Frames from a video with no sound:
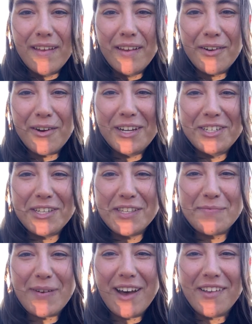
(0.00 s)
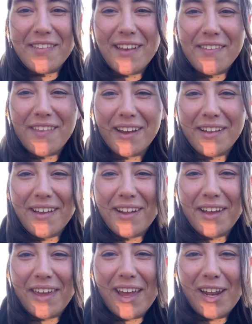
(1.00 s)
Crunch and Smiles sounds like a
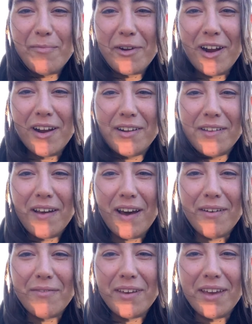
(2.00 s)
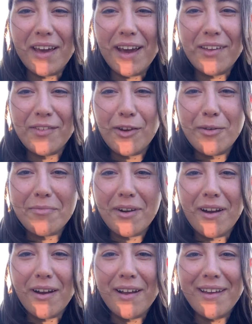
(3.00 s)
nutty candy bar, a toffee ice cream
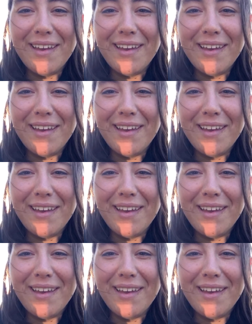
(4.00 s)
bar.